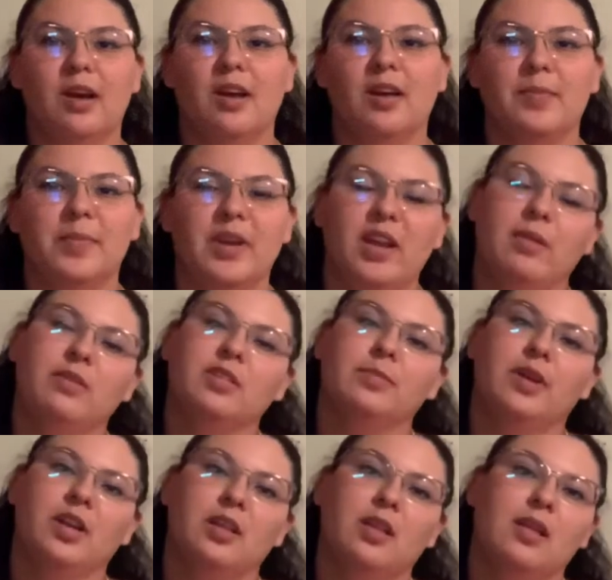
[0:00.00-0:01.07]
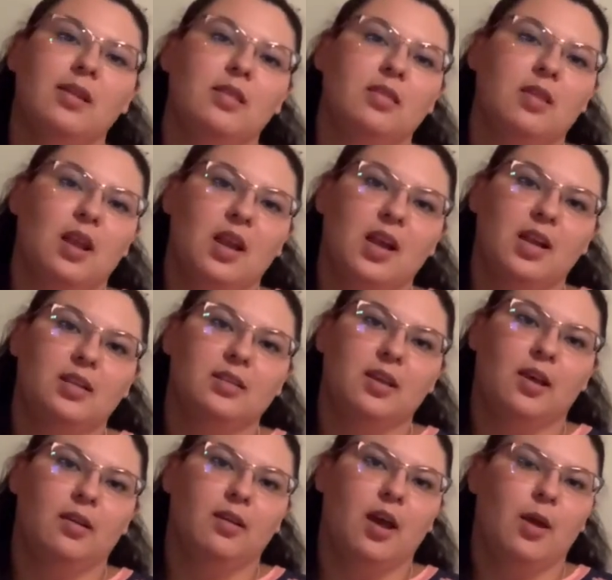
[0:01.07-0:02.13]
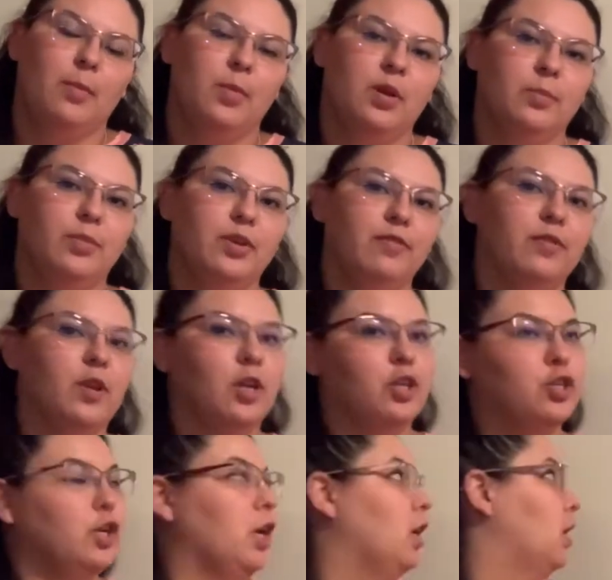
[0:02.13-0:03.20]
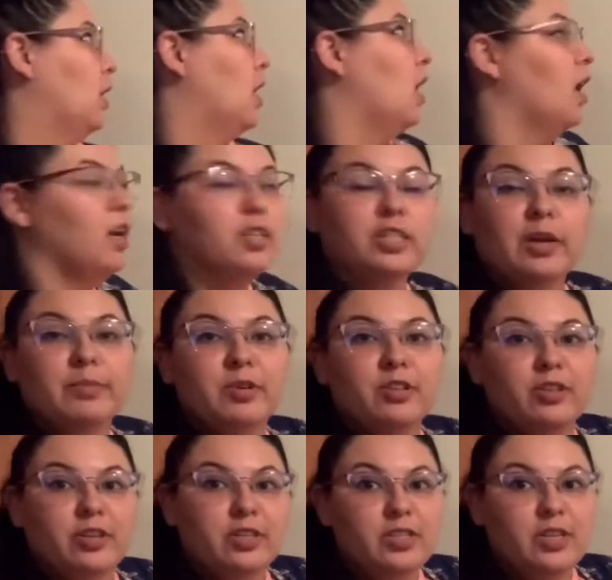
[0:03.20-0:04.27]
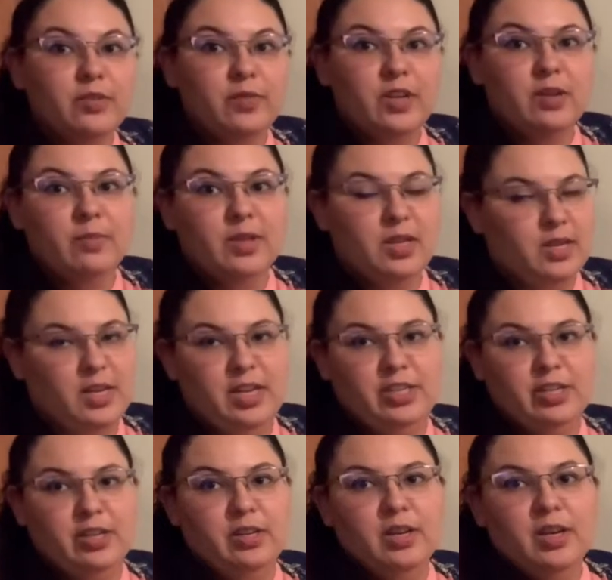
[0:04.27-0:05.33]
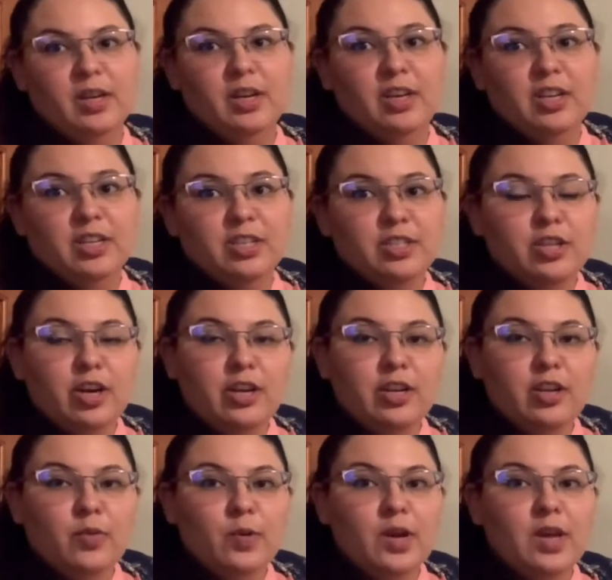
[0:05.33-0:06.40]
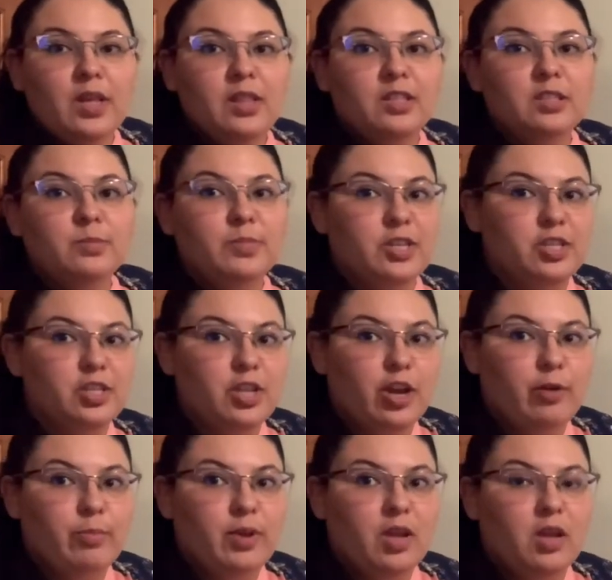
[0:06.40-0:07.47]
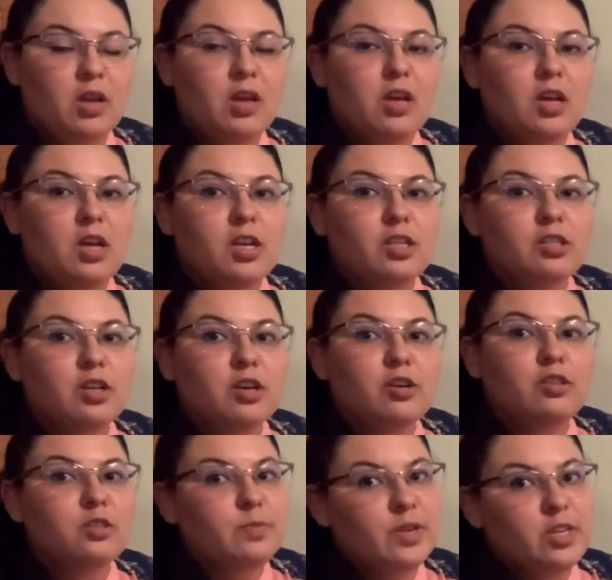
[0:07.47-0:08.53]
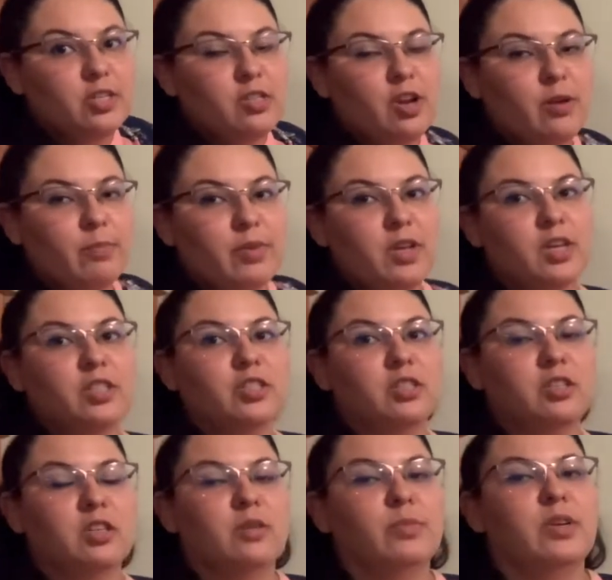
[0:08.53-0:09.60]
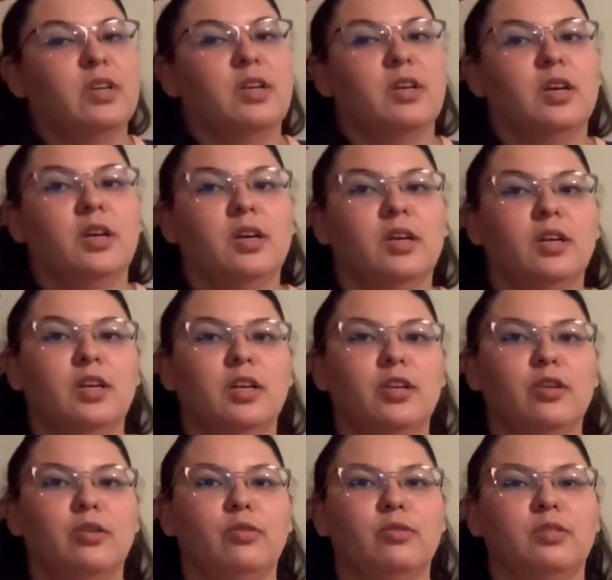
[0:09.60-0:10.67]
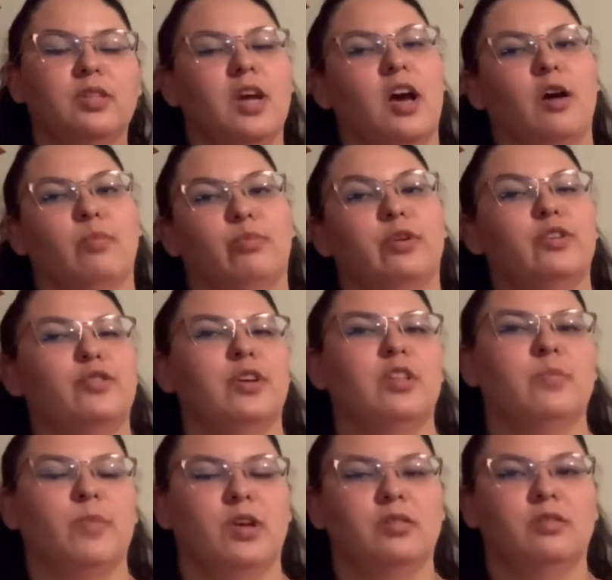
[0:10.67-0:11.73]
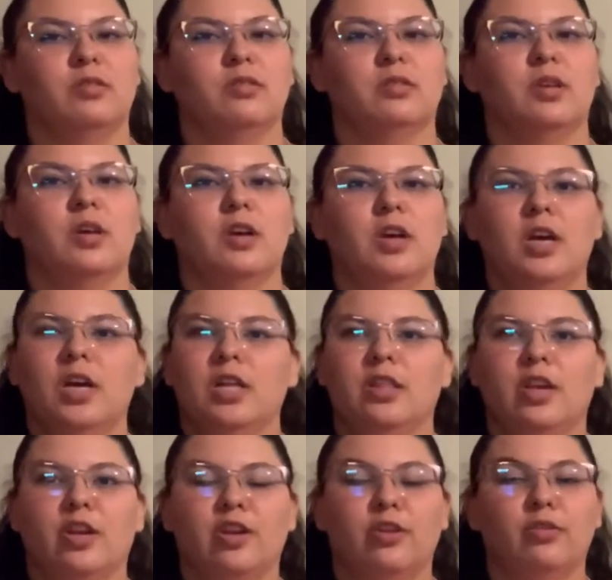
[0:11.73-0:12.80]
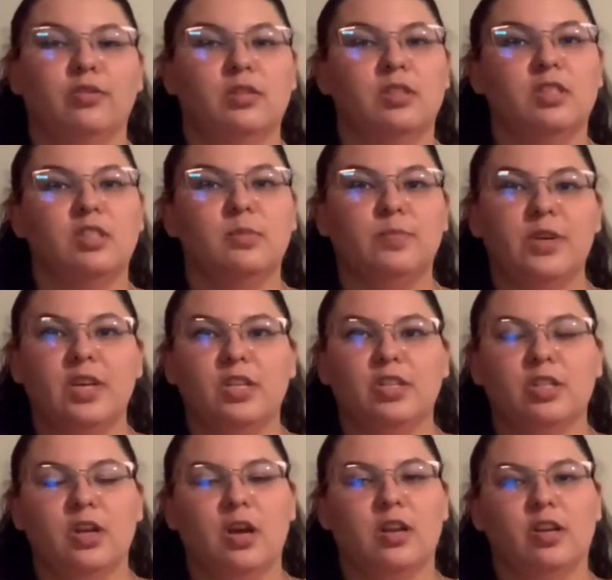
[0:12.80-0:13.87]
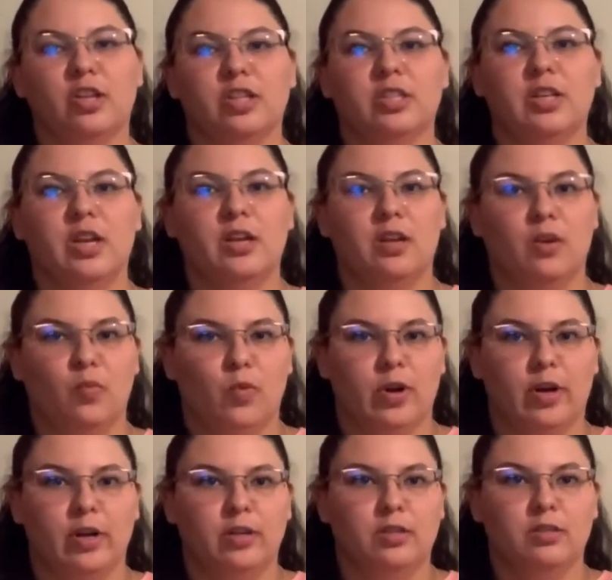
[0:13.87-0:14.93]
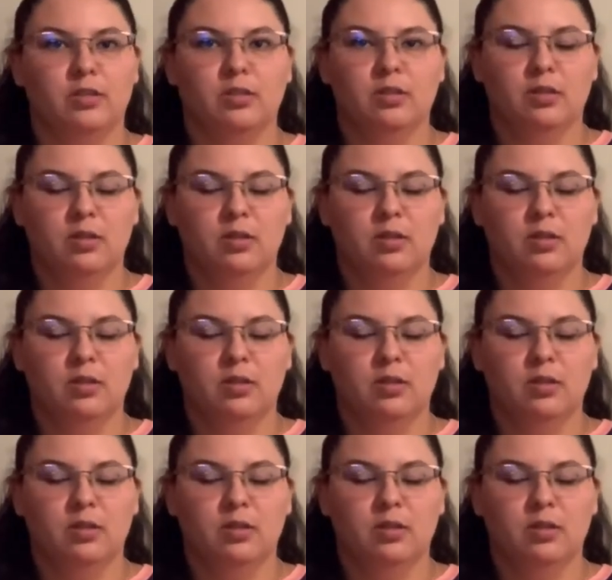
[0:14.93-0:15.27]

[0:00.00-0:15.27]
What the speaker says: My name is Marina de la Garza. I'm going to be finishing Chapter 13, Rehabilitation, starting with speech therapy. So speech therapy is just going to be used to help retrain the muscles that are used in speech, understanding words,